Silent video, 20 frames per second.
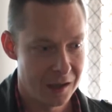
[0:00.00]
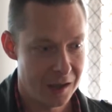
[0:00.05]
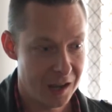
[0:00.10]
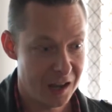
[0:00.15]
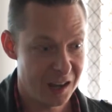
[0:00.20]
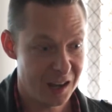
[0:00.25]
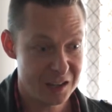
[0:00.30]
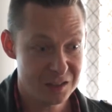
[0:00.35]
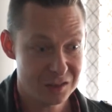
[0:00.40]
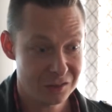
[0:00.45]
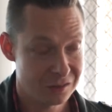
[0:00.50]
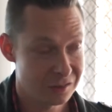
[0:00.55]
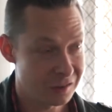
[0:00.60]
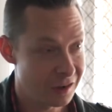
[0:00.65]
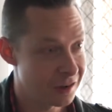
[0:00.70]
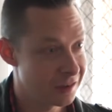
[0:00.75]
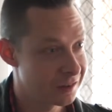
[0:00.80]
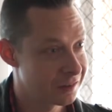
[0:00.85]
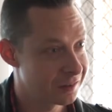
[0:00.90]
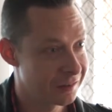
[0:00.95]
and I just
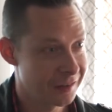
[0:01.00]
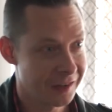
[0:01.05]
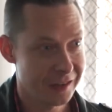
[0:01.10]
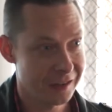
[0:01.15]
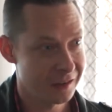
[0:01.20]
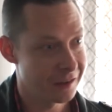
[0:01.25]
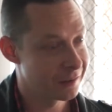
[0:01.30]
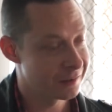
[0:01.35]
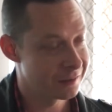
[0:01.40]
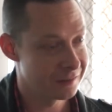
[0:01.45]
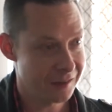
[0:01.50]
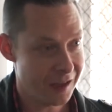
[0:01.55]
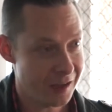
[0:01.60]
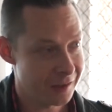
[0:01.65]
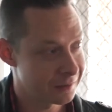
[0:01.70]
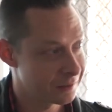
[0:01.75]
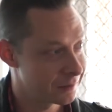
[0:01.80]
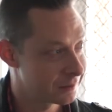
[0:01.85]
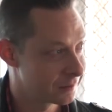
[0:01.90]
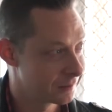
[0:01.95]
started sneaking on
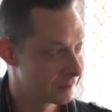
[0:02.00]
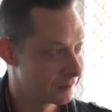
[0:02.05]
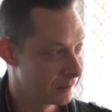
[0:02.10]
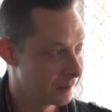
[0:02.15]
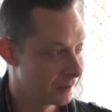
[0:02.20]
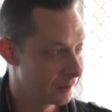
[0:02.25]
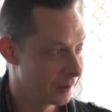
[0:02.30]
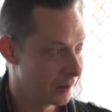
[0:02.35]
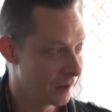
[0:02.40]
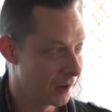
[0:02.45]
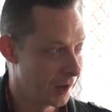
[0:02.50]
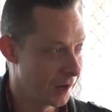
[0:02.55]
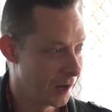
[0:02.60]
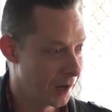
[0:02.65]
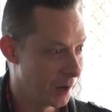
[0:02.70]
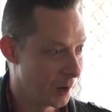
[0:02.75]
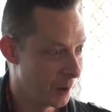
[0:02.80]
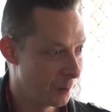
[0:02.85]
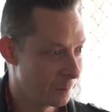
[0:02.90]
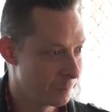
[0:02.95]
sets.
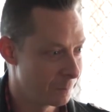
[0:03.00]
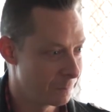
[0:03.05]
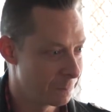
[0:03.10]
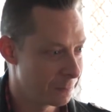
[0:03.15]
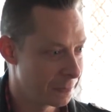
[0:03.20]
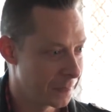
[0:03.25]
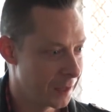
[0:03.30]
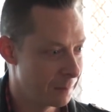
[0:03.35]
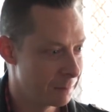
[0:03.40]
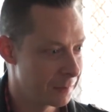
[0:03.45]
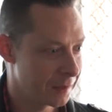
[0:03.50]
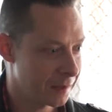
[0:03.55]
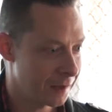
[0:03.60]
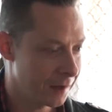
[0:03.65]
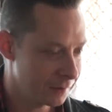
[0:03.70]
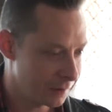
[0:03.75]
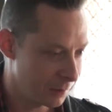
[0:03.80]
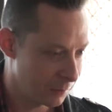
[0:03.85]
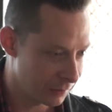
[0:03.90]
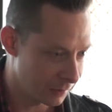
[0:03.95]
And
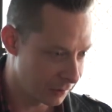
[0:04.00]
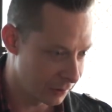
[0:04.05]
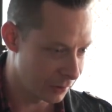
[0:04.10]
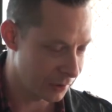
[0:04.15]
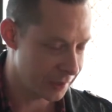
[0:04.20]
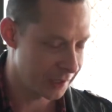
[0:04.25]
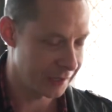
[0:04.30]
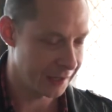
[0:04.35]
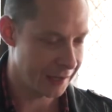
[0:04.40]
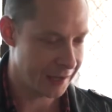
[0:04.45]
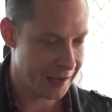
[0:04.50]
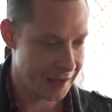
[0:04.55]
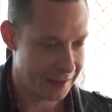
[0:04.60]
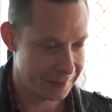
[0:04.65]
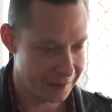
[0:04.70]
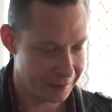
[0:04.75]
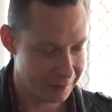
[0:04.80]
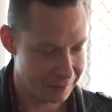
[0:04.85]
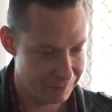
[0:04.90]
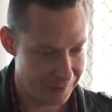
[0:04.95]
because I was a little kid and I had
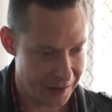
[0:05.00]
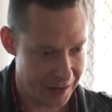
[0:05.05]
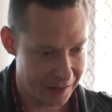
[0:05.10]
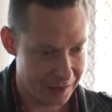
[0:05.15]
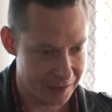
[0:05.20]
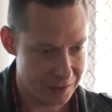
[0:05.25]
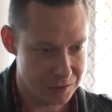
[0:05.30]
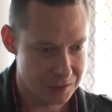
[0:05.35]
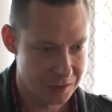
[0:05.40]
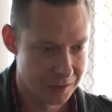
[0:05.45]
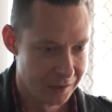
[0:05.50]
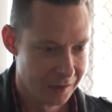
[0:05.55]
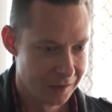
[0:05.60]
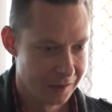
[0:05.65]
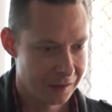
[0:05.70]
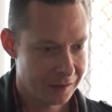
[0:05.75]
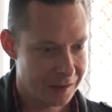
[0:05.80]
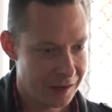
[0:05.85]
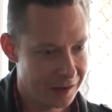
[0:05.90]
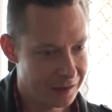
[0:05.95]
that advantage,
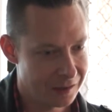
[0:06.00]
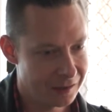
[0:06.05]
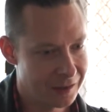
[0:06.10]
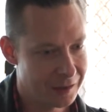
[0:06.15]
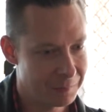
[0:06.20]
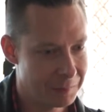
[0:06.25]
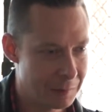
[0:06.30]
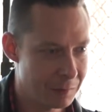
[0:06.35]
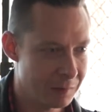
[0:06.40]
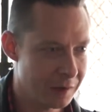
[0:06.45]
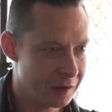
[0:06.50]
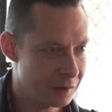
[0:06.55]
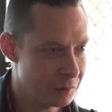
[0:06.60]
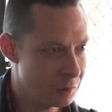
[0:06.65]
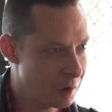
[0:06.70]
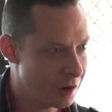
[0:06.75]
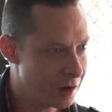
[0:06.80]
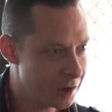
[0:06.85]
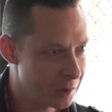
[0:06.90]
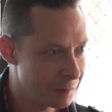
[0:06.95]
kind of like people like,
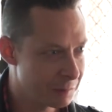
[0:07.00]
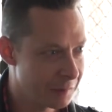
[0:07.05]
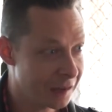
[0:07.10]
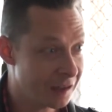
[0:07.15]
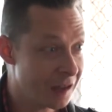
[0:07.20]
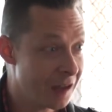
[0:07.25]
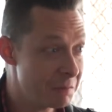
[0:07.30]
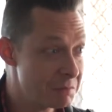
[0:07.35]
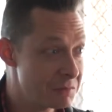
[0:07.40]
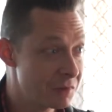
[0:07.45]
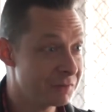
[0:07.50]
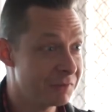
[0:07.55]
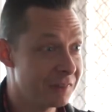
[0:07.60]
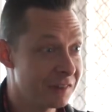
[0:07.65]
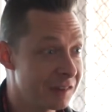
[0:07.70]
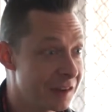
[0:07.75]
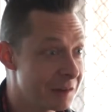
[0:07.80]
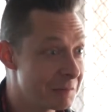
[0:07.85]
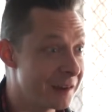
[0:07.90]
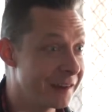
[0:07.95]
who are you? I'm like, oh, I'm just
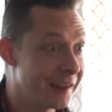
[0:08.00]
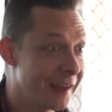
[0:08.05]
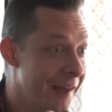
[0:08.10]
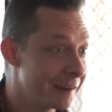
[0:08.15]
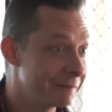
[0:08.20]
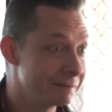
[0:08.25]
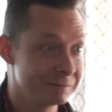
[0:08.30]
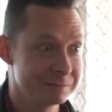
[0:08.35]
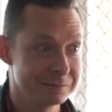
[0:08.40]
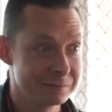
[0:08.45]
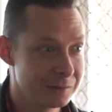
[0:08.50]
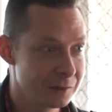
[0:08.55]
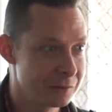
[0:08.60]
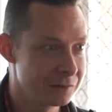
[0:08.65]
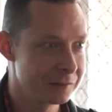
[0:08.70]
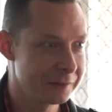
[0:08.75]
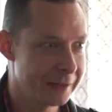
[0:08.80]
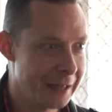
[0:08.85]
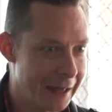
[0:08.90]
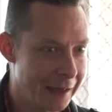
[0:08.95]
visiting my dad. Who's
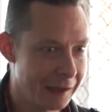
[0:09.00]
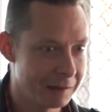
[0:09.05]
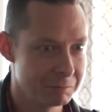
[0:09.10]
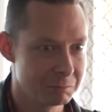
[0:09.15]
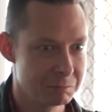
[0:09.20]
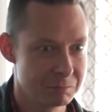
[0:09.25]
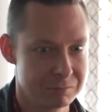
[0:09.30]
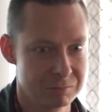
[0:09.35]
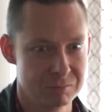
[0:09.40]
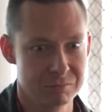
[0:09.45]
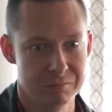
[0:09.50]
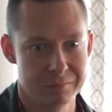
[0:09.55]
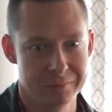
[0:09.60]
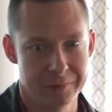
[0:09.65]
your dad?